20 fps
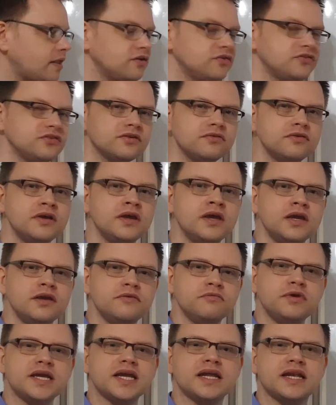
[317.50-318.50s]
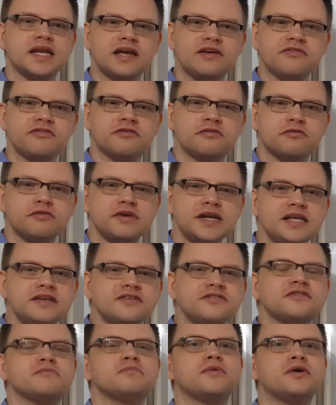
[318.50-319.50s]
So we can have a really
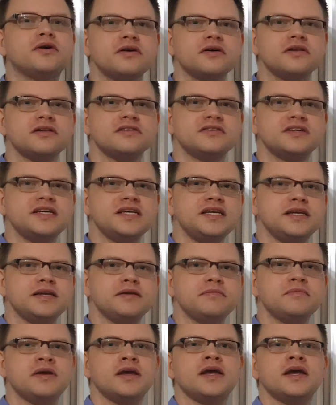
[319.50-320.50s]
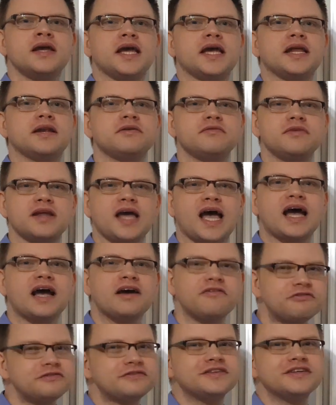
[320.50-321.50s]
small team, and
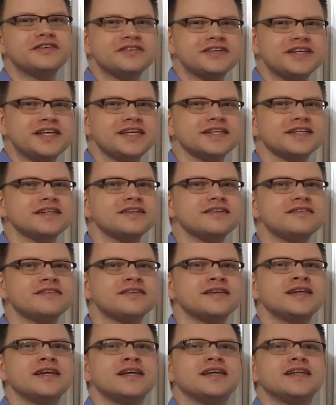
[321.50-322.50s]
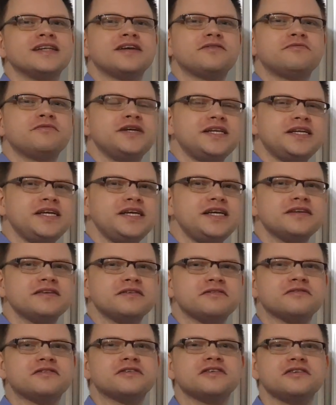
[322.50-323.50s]
half of the skills that we need in
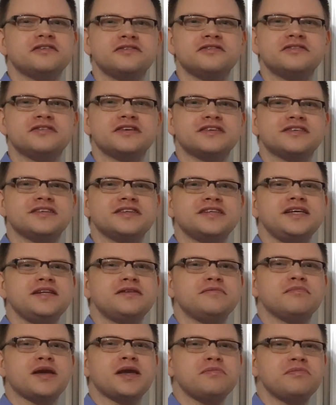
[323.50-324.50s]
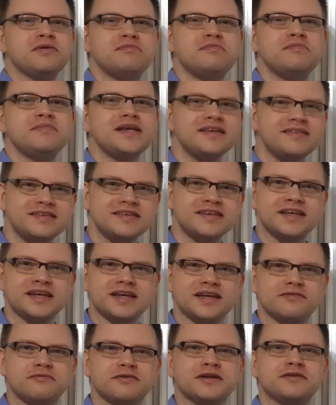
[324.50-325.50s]
order to succeed may be
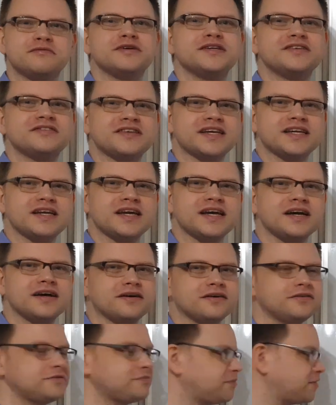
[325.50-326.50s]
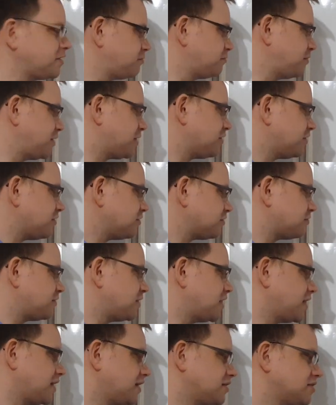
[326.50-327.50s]
missing when we set out, but because
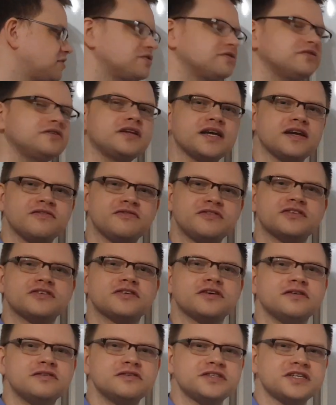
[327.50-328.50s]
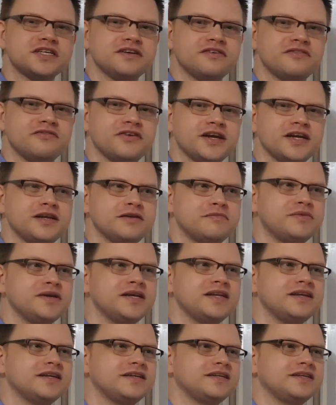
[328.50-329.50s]
we should have this coaching
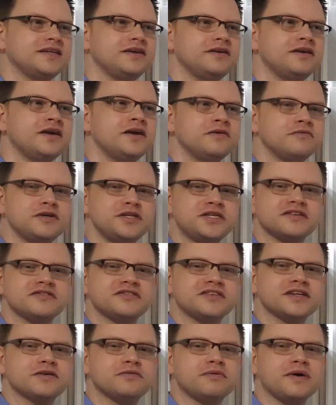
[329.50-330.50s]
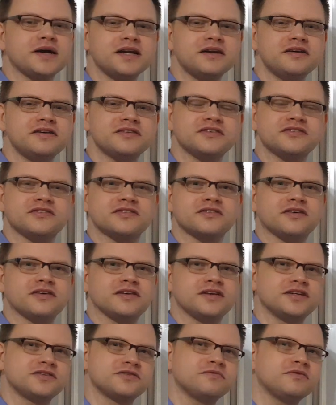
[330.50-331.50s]
availability, we just acquire this
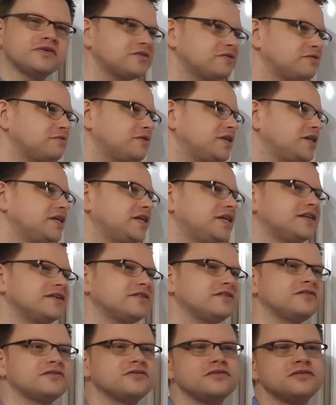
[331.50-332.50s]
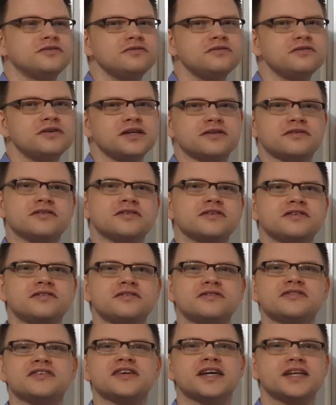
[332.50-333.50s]
knowledge. What do we need to do in order
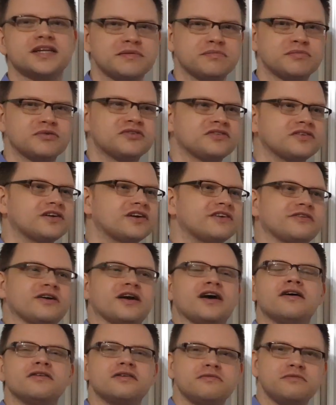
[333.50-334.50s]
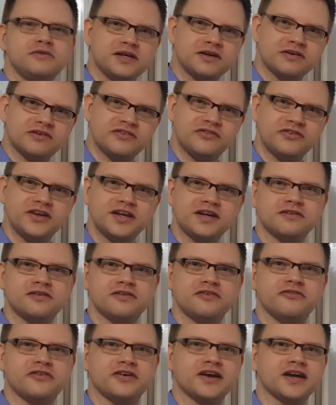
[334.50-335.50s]
to set up a server? How do we
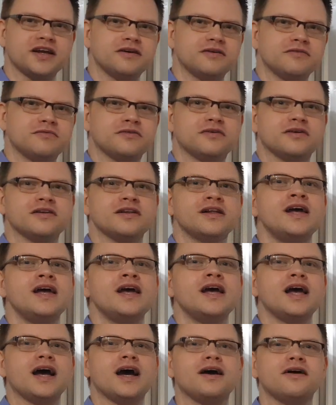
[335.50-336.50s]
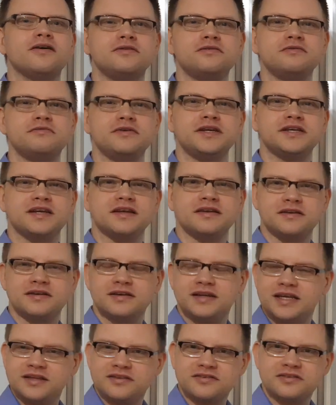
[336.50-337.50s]
configure a firewall? How do we
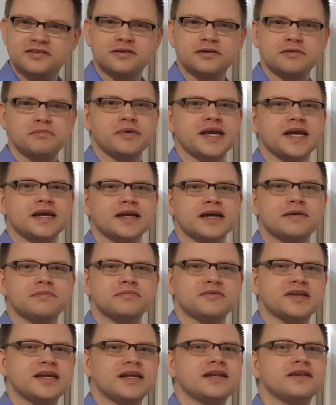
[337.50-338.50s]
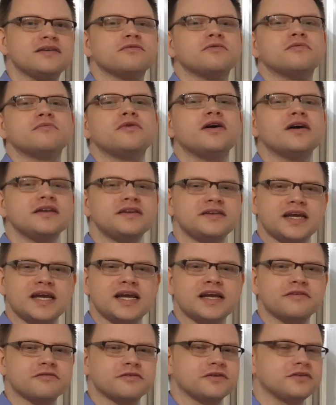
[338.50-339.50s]
install backups and
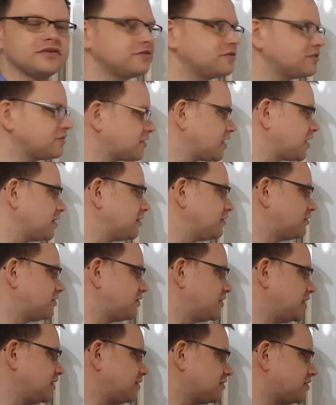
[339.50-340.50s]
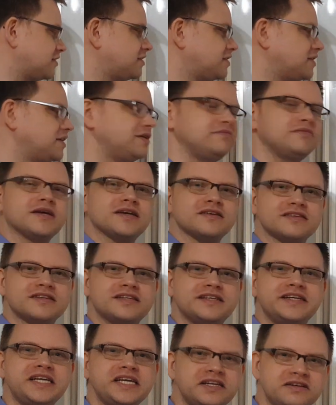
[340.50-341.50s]
whatever? Those kind of things the team
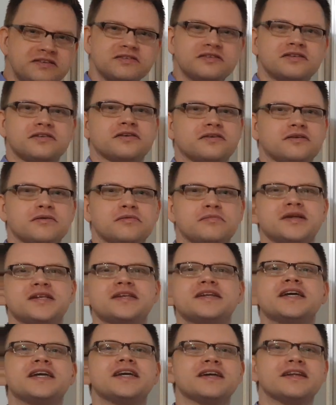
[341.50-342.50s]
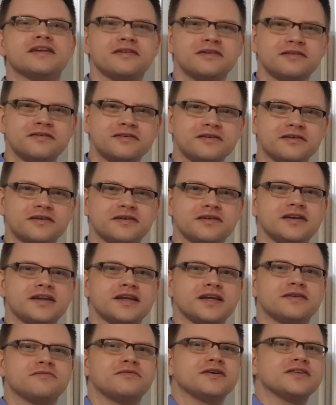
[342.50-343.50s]
doesn't need to know, but they can learn,
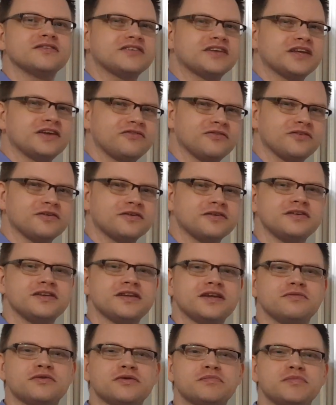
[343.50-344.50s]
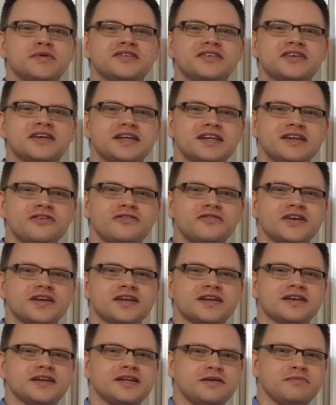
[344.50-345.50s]
and once they've learned, they will be
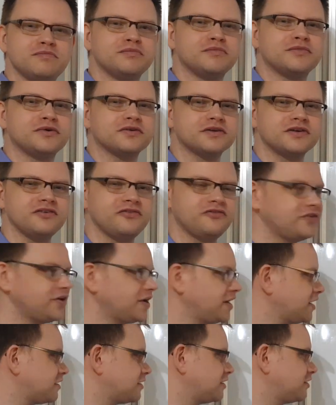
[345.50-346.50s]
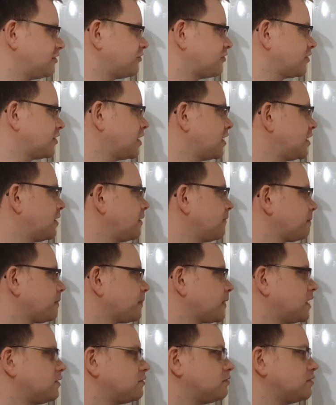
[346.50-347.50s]
significantly more effective.
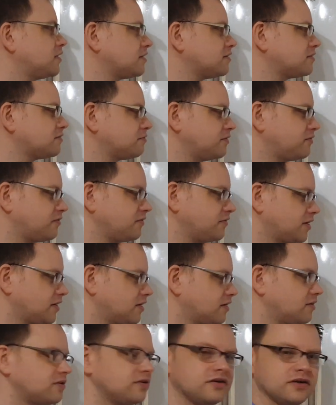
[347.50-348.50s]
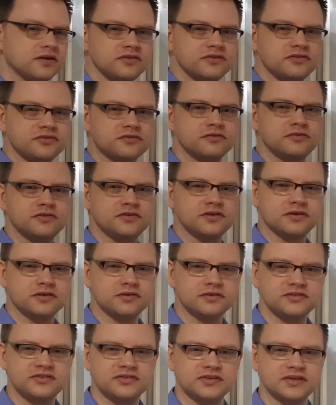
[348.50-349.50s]
And once we've gone through
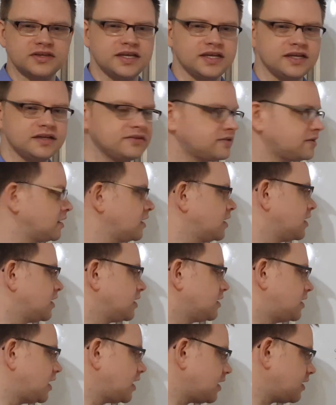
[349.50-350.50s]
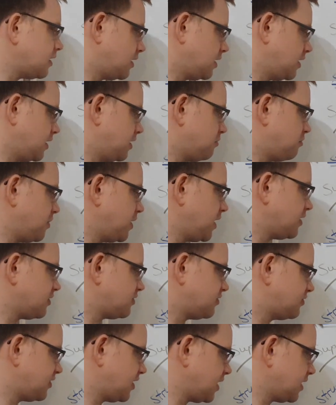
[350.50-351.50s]
those things, then it makes
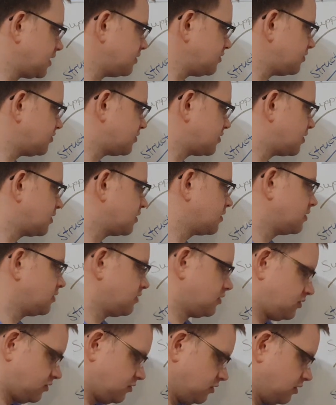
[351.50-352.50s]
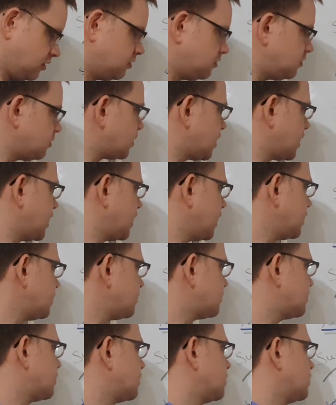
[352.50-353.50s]
sense to look
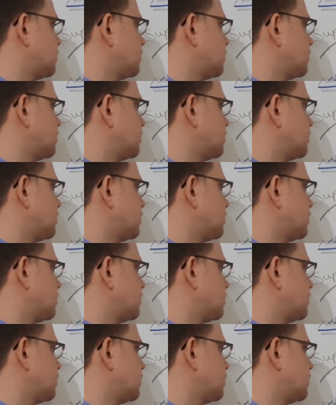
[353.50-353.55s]
at